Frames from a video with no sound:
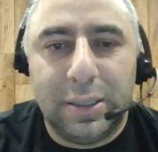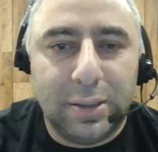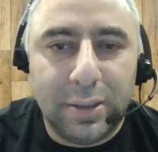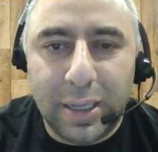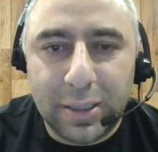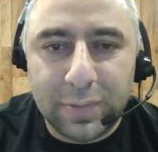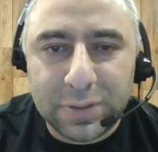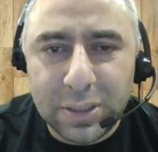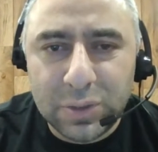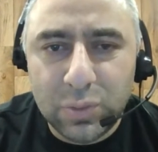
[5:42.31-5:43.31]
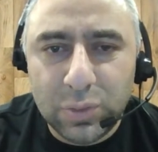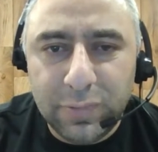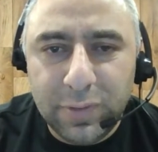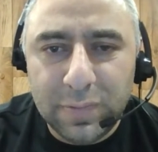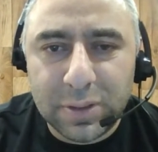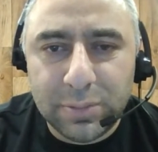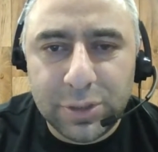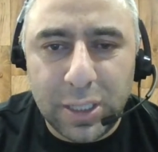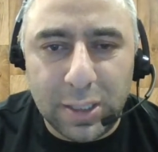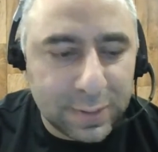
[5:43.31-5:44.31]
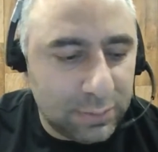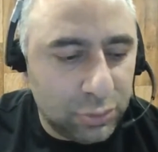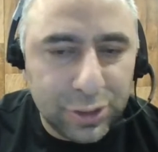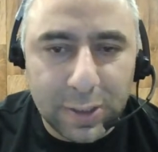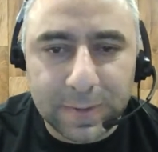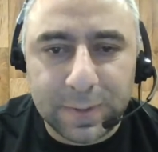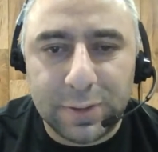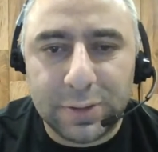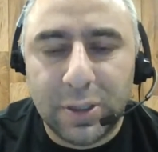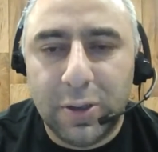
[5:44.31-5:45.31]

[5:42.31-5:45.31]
Knight f6 would have given some more chances here